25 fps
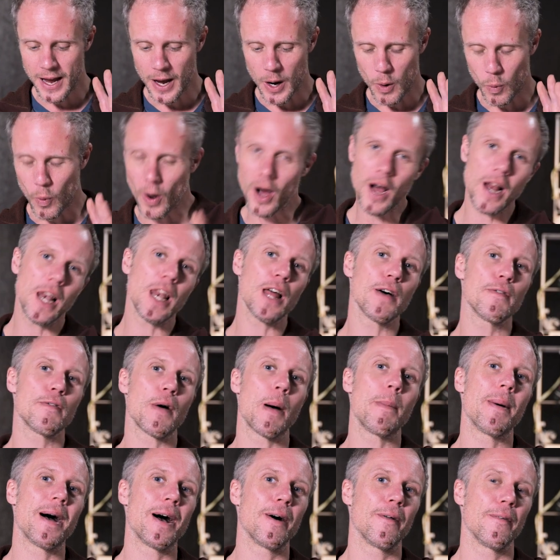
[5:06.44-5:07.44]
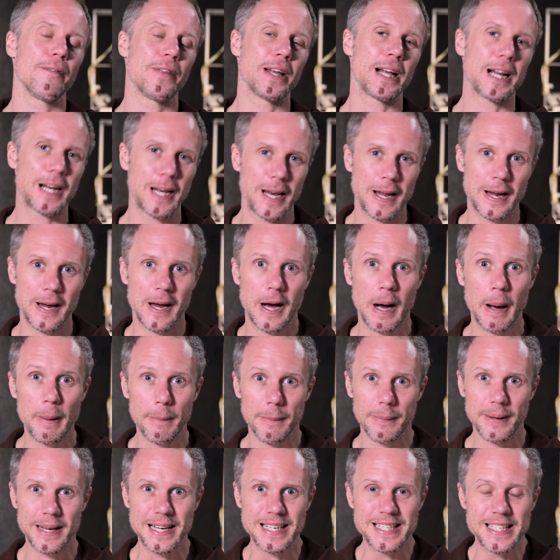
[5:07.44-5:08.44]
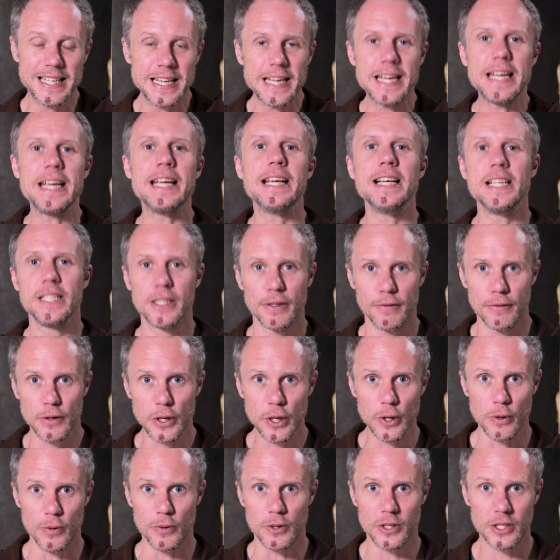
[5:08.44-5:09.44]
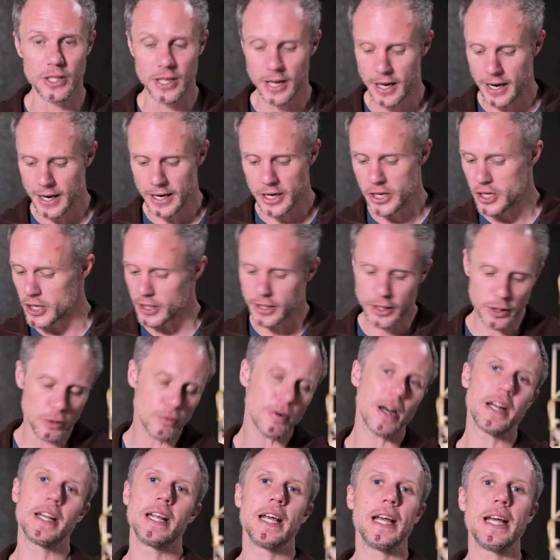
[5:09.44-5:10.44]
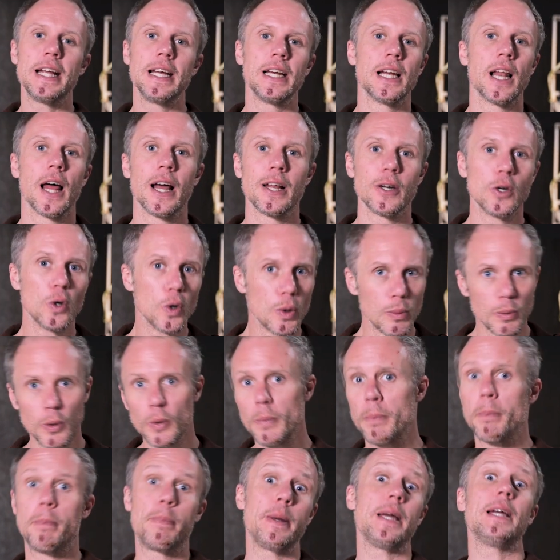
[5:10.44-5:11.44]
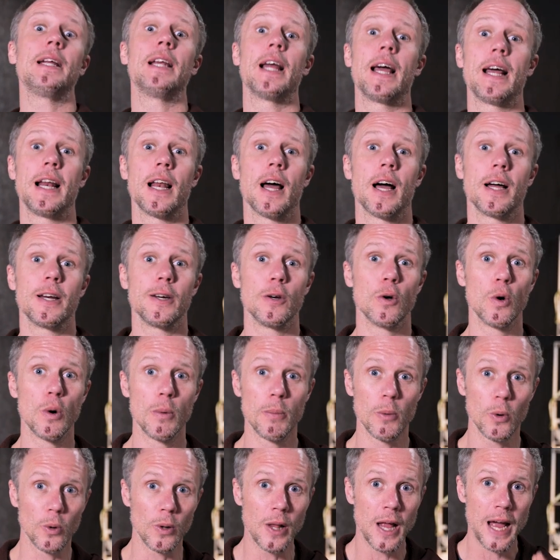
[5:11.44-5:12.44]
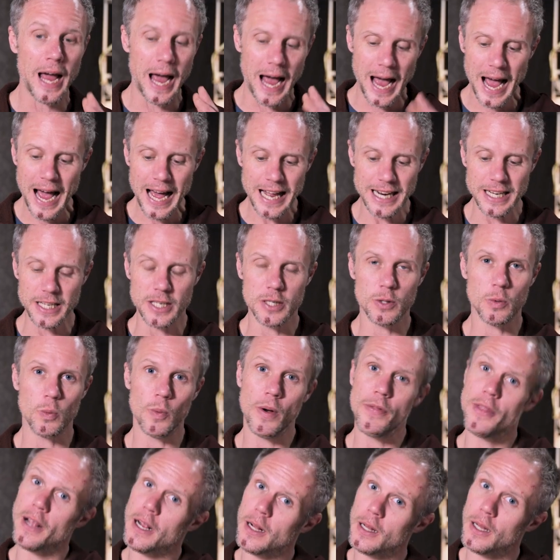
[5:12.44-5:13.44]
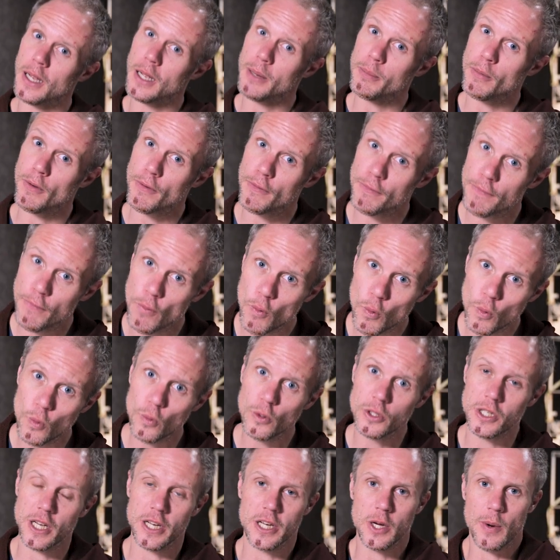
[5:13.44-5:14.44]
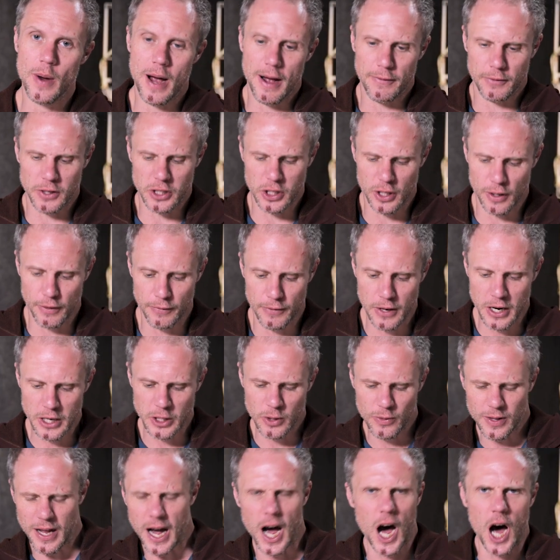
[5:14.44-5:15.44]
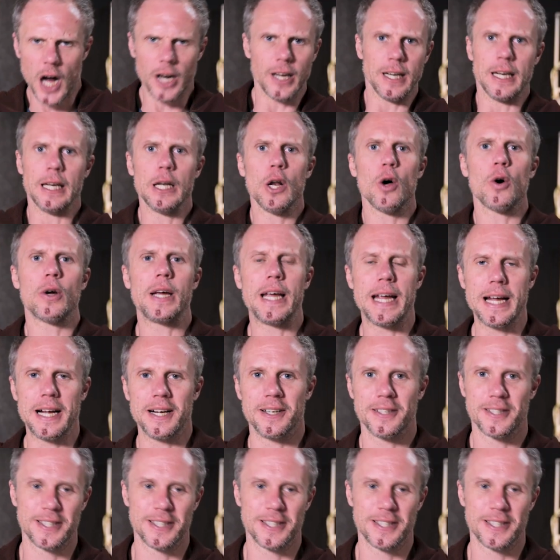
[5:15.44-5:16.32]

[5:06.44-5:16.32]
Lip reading: What I love about the ClickUp is the ease of use. You just thread it in like normal, belay like normal, and when the climber falls and you have to sort of do that unlocking